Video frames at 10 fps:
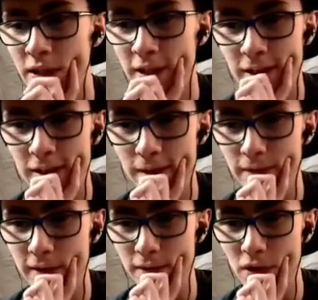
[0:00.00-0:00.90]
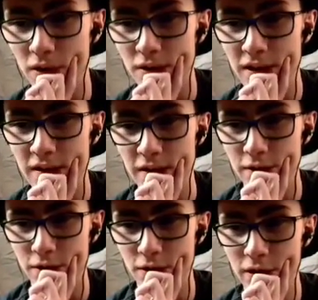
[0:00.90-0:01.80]
get 5 cards and
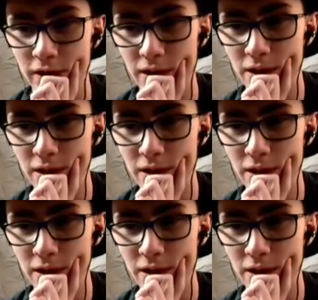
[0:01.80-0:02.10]
Australia.